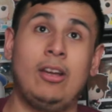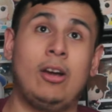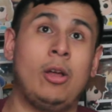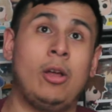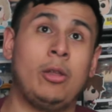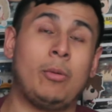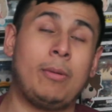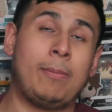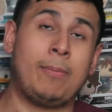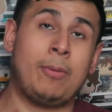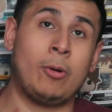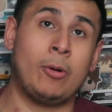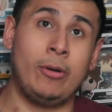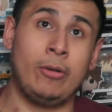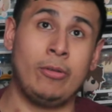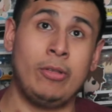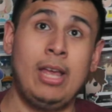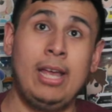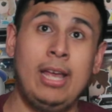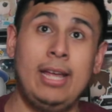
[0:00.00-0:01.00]
all the
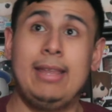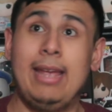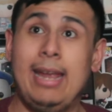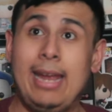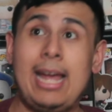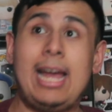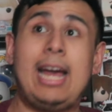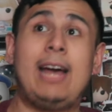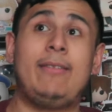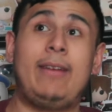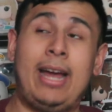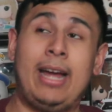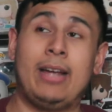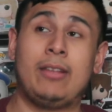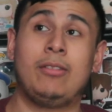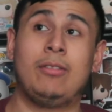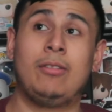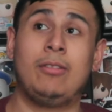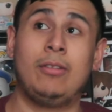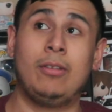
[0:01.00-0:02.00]
reporters, they have
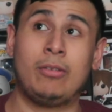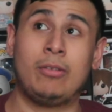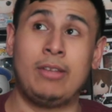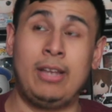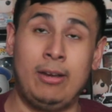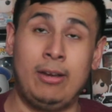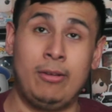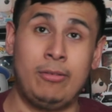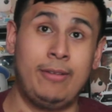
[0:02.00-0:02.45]
access to those scanners.